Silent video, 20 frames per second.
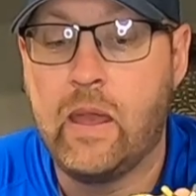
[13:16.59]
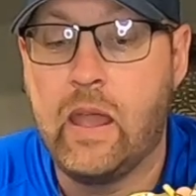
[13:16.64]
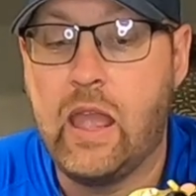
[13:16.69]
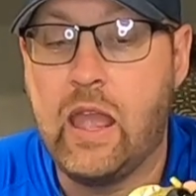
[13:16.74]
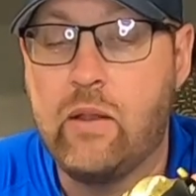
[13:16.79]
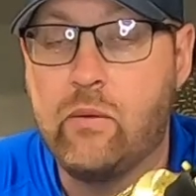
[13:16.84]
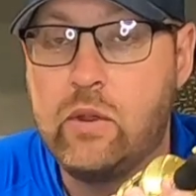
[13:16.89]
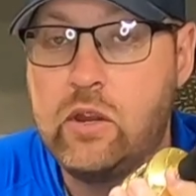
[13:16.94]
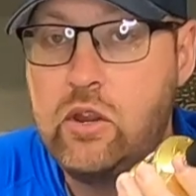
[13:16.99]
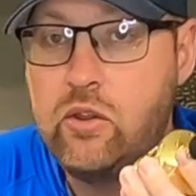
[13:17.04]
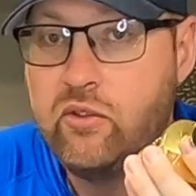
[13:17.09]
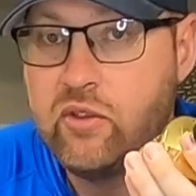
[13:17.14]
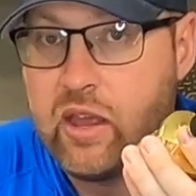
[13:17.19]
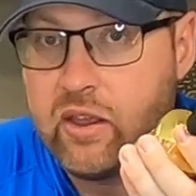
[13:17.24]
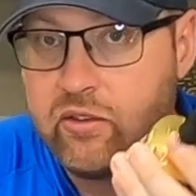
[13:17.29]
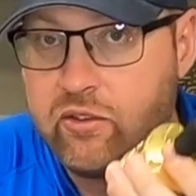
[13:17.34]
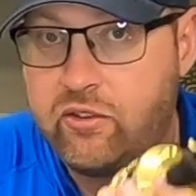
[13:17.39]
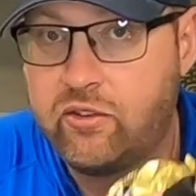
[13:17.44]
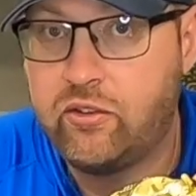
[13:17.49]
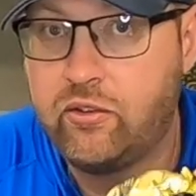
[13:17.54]
And we use
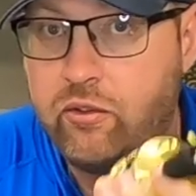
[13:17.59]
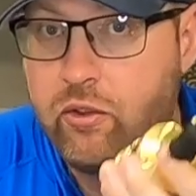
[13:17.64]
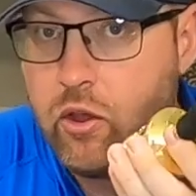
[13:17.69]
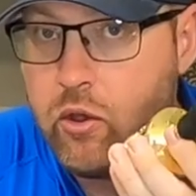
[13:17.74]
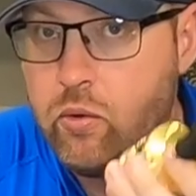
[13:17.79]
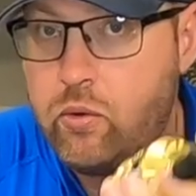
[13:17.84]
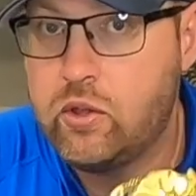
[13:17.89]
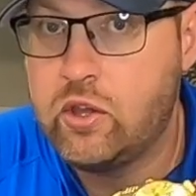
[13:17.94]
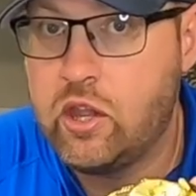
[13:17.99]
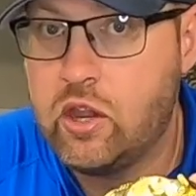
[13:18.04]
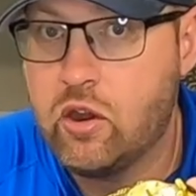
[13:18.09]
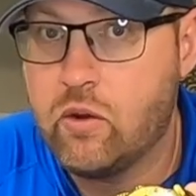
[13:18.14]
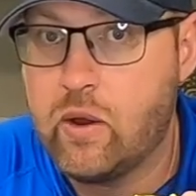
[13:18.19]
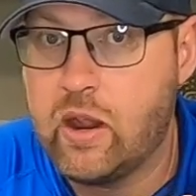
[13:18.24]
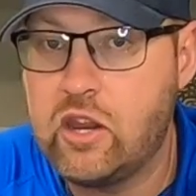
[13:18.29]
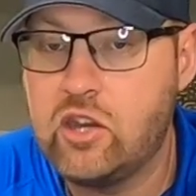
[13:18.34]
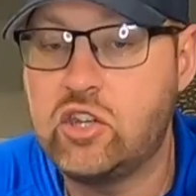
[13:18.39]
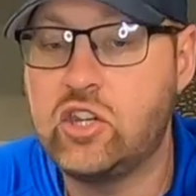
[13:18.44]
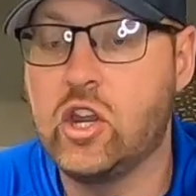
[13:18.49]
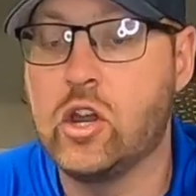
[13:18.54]
that slow gear
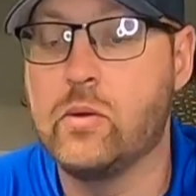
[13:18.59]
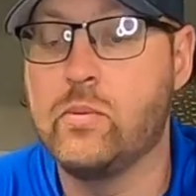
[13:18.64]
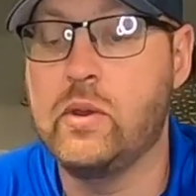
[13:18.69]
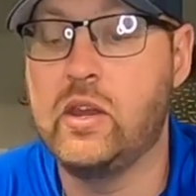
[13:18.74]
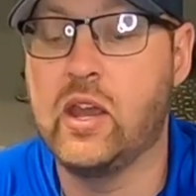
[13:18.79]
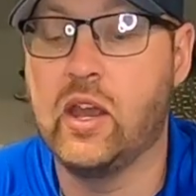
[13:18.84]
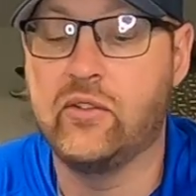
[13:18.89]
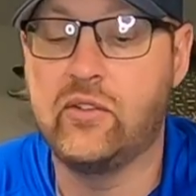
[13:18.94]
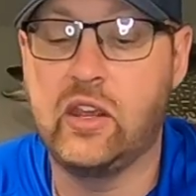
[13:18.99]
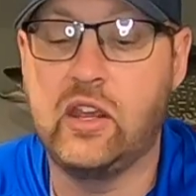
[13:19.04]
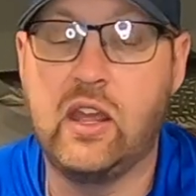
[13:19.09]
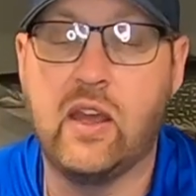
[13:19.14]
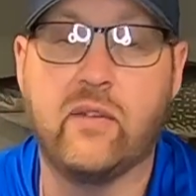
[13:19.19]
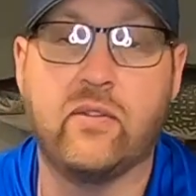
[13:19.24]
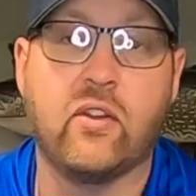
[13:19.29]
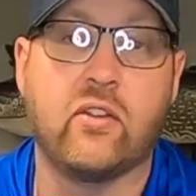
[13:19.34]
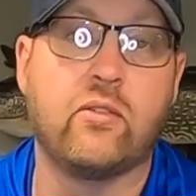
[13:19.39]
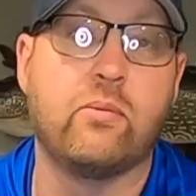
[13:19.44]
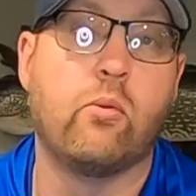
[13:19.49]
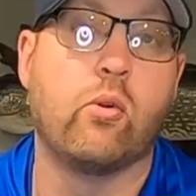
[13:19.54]
ratio because it
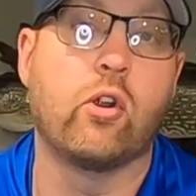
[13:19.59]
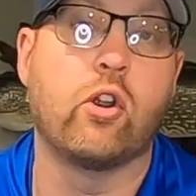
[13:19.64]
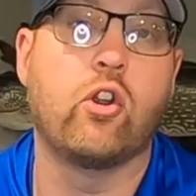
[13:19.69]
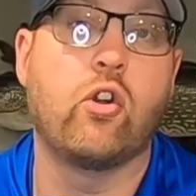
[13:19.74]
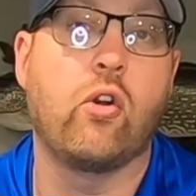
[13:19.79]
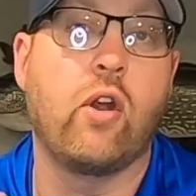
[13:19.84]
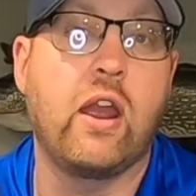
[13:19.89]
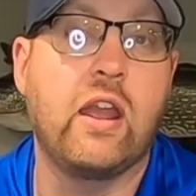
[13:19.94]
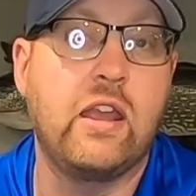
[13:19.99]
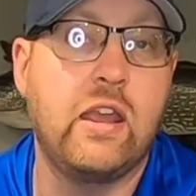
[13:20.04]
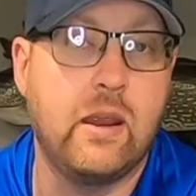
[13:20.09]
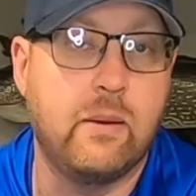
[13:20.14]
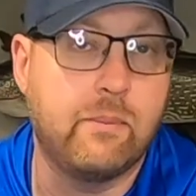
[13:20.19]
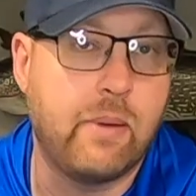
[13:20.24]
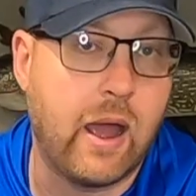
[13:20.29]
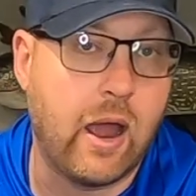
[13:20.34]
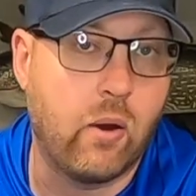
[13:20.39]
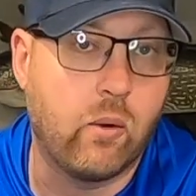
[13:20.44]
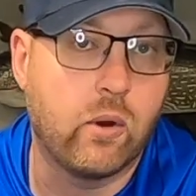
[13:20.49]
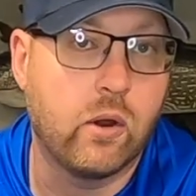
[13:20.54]
gives us more cranking
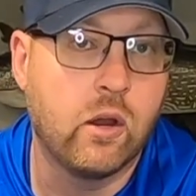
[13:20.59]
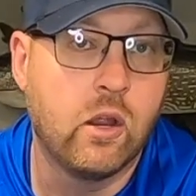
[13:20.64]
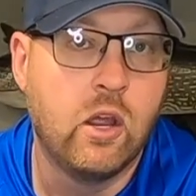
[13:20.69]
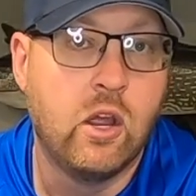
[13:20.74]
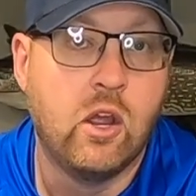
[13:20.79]
power.